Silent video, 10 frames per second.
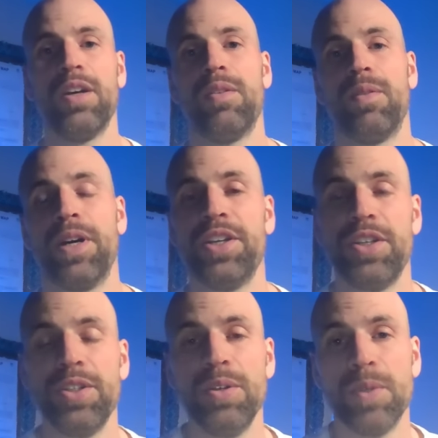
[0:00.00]
why
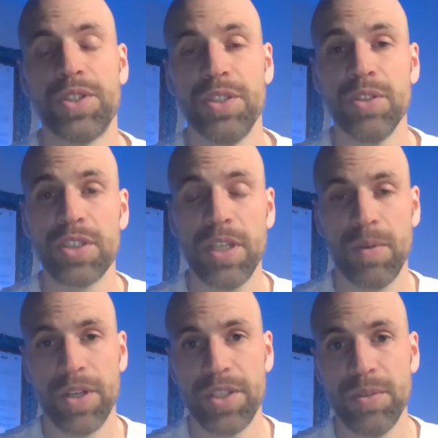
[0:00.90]
you would usually
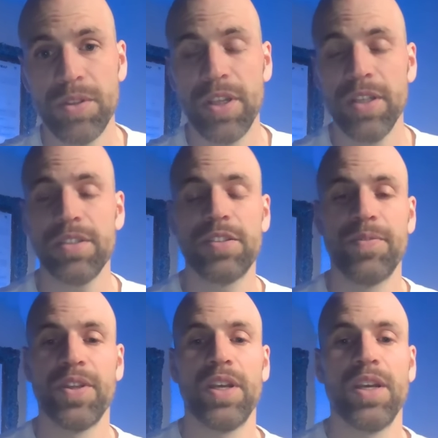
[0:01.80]
want to do this.
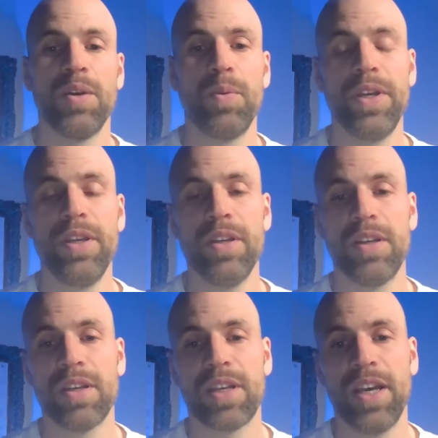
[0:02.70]
We
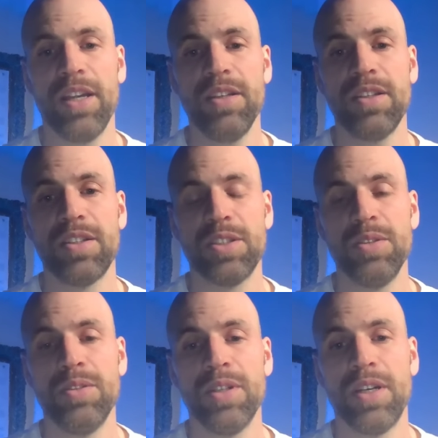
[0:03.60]
can
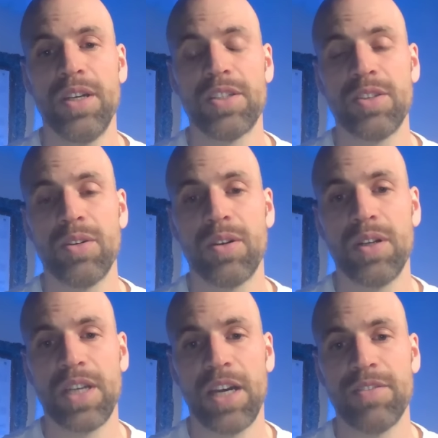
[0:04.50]
do a
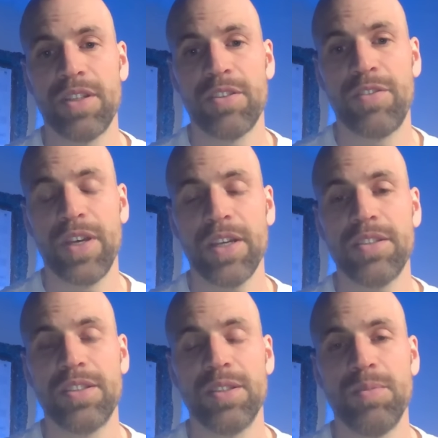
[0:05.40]
so-called after the
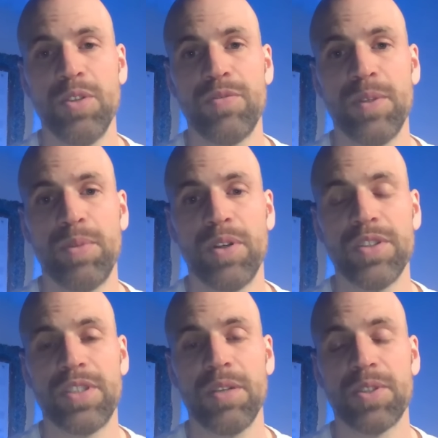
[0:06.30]
fact movement
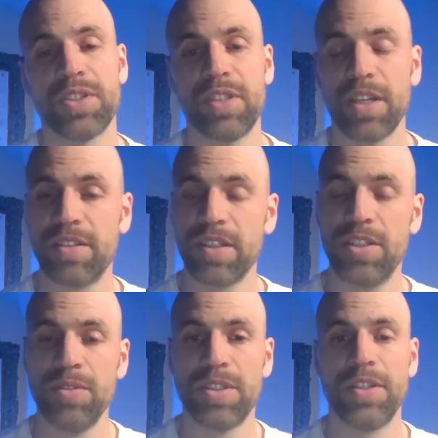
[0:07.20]
posting, which is
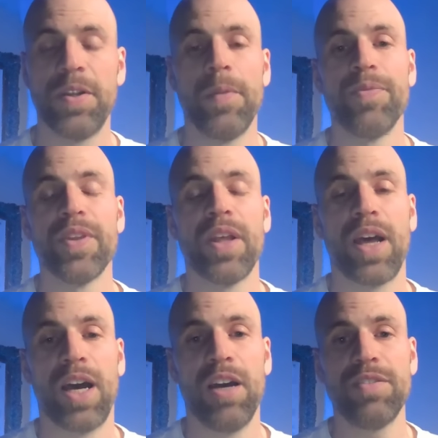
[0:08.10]
executed
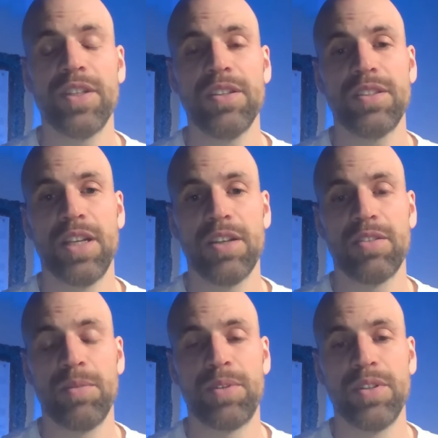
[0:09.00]
after the
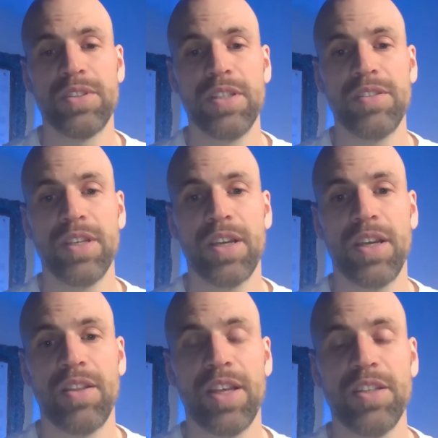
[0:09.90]
telegram processing,
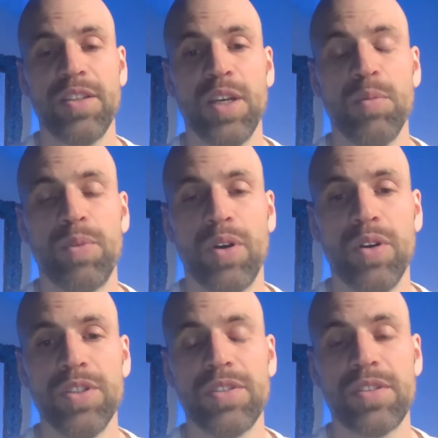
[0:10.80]
and that
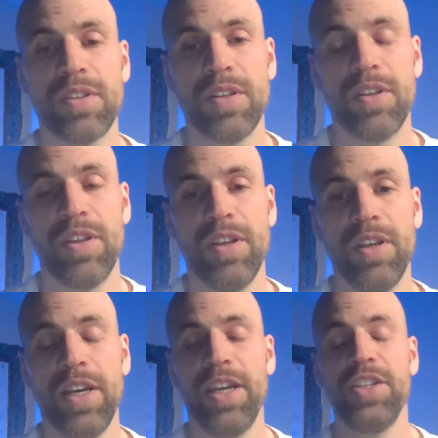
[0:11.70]
posts
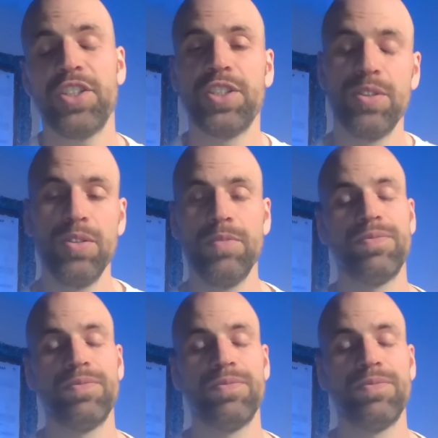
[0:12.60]
the HU